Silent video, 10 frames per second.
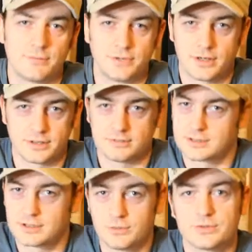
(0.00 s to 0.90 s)
down as
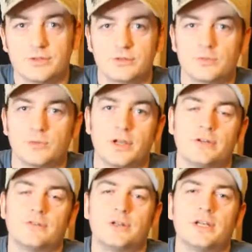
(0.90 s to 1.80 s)
close to those
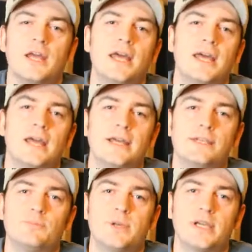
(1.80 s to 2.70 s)
100,
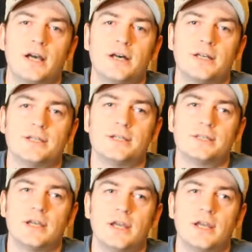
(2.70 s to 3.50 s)
is because